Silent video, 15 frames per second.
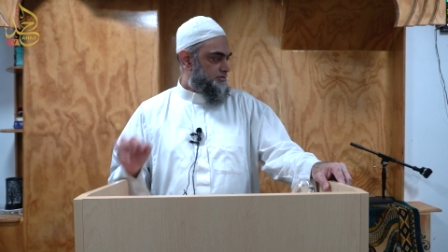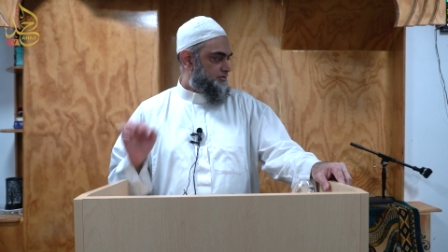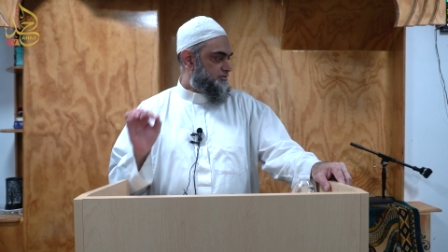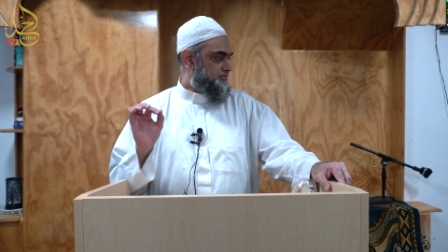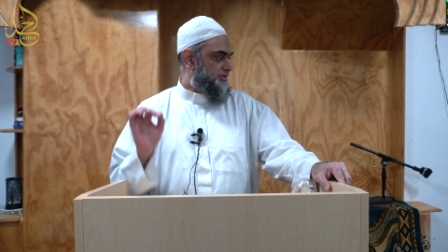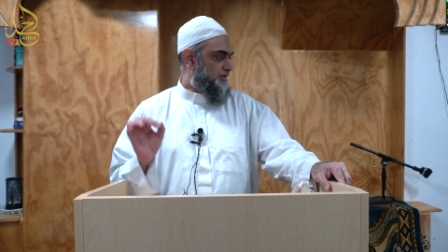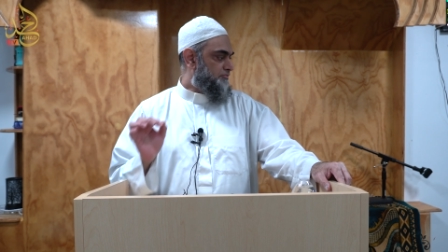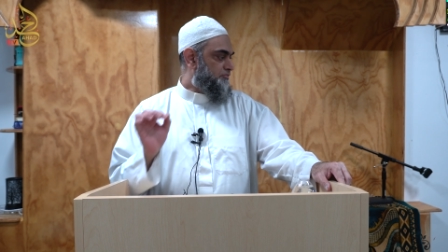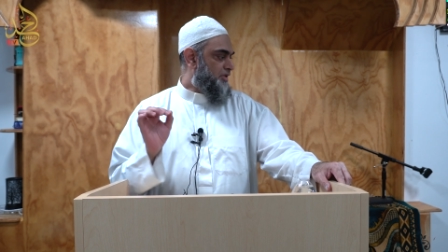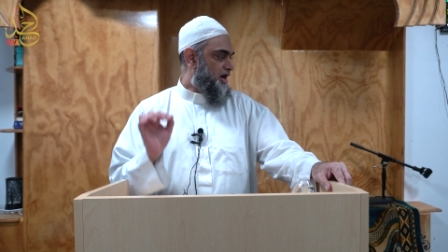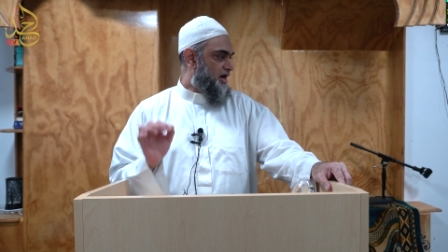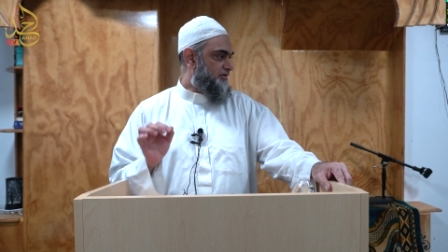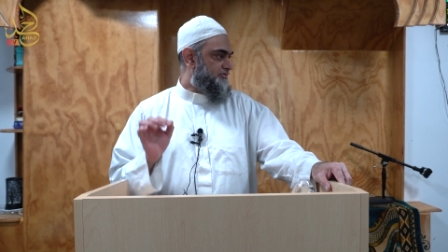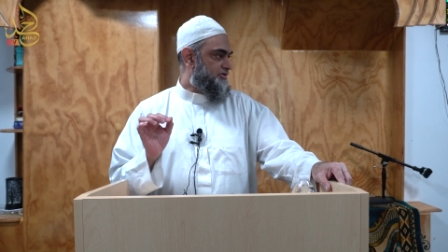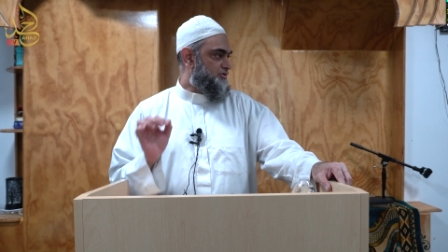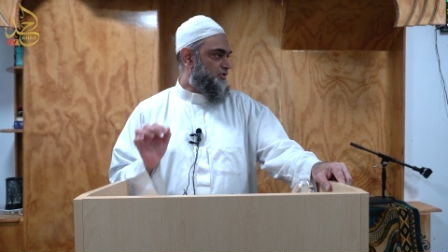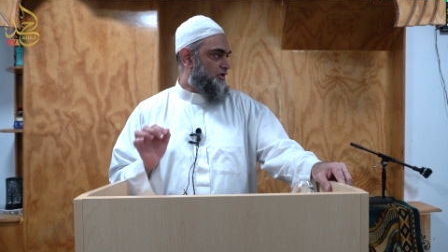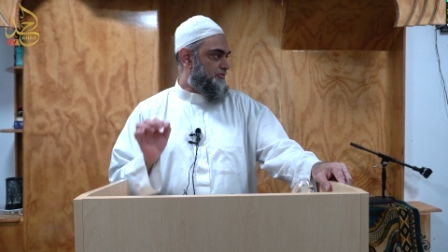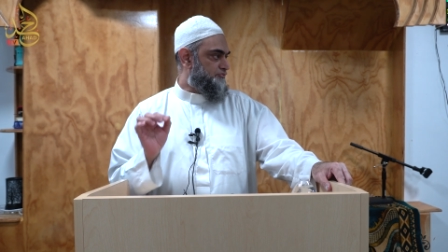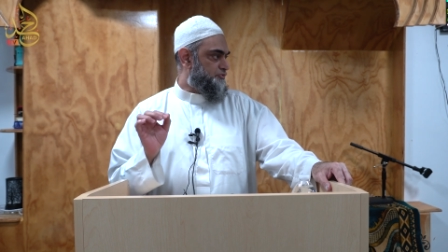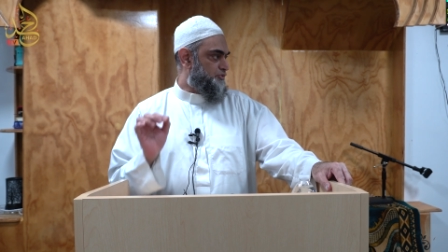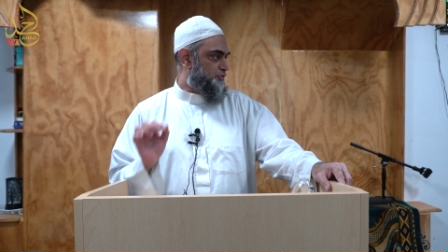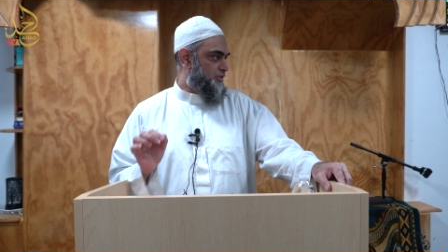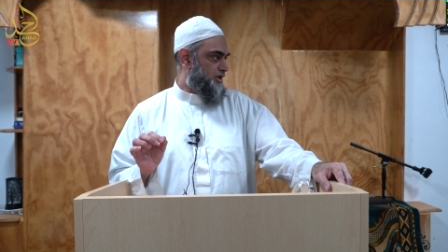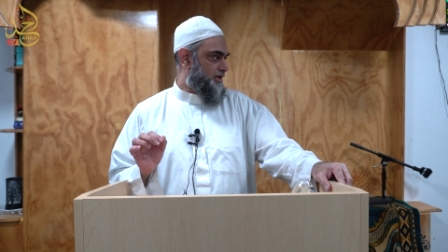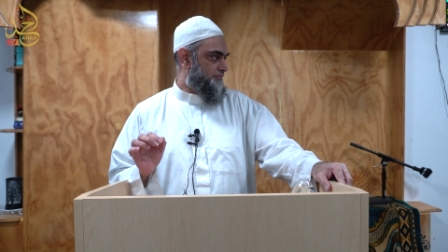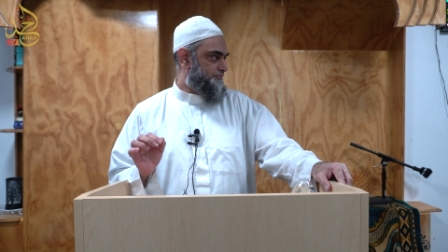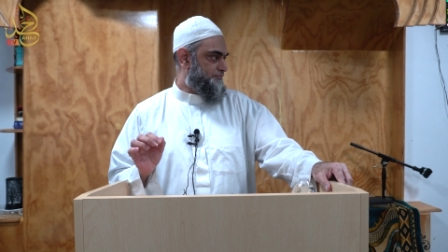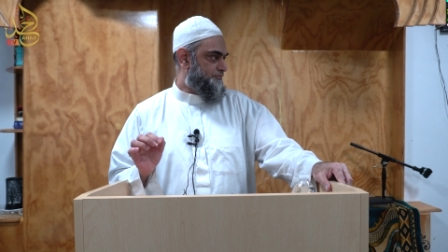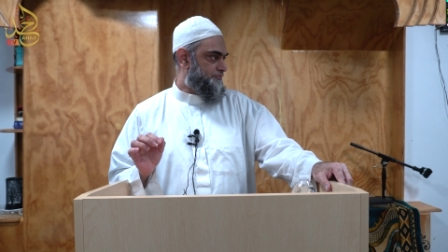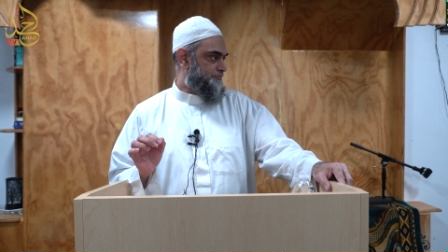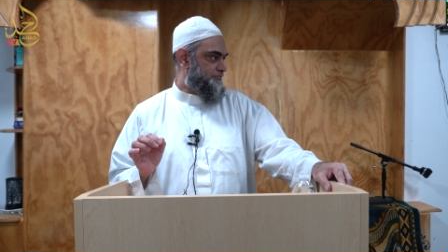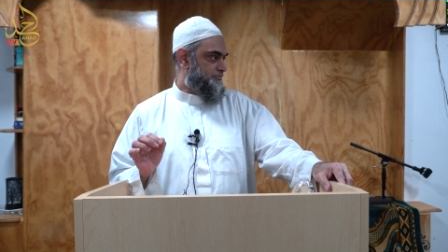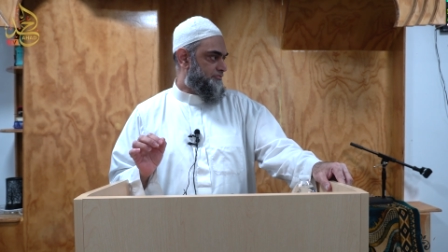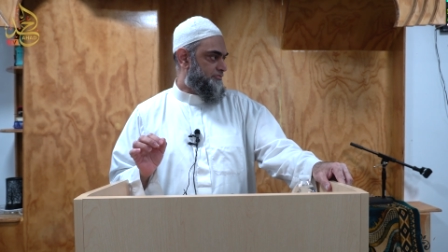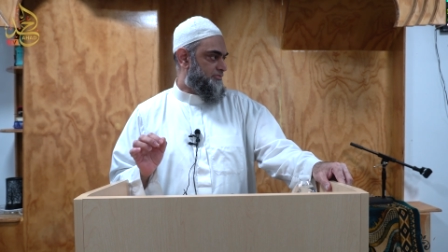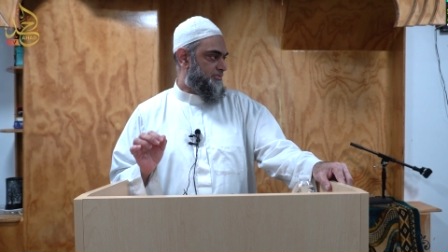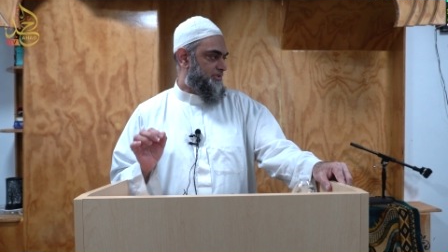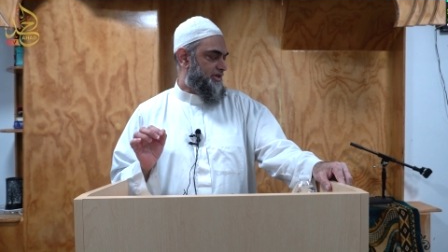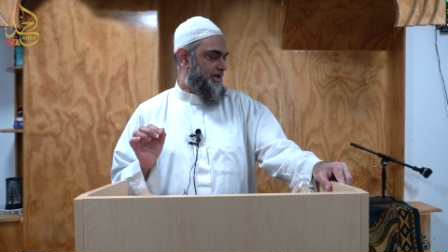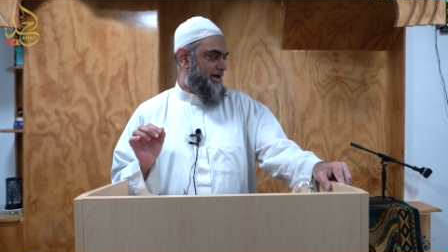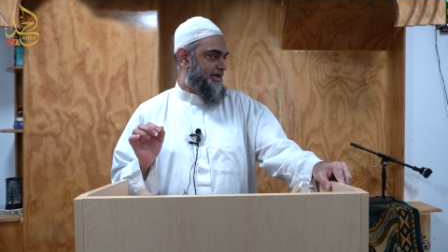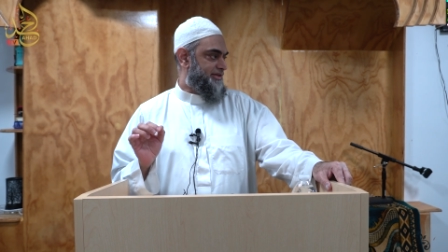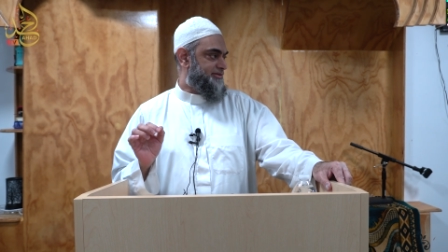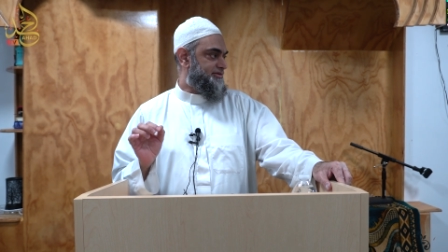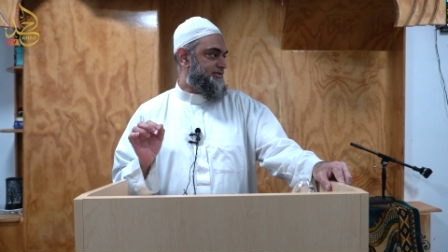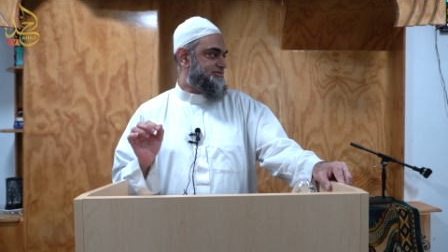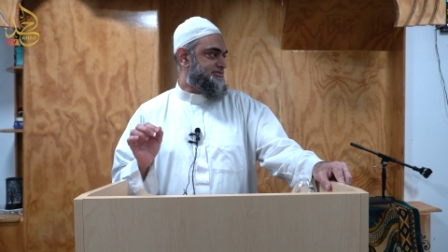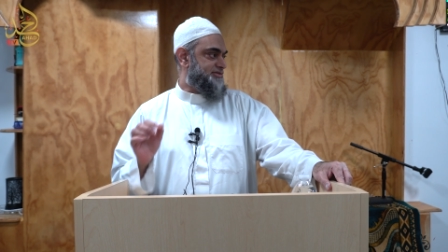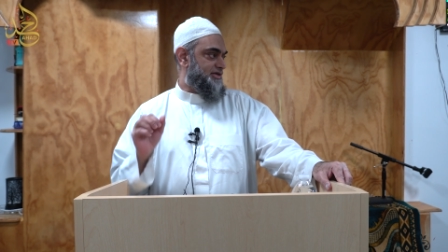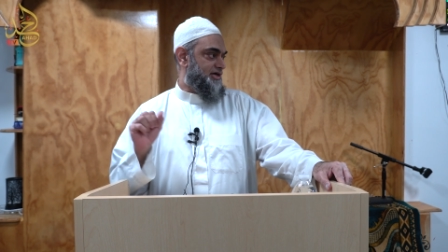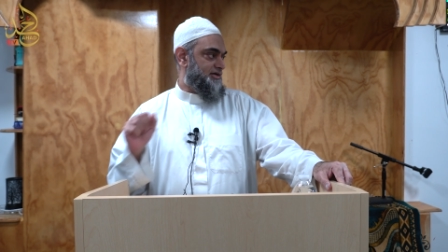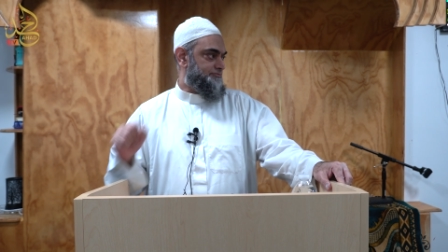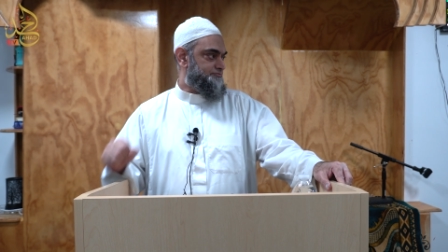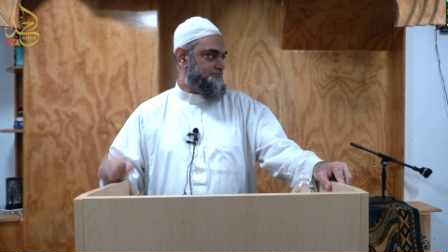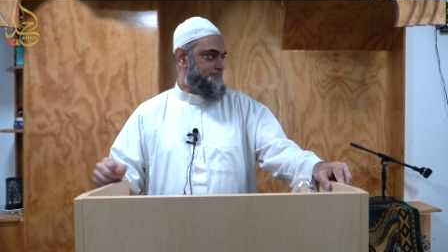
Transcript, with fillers: the power of dua and the salah.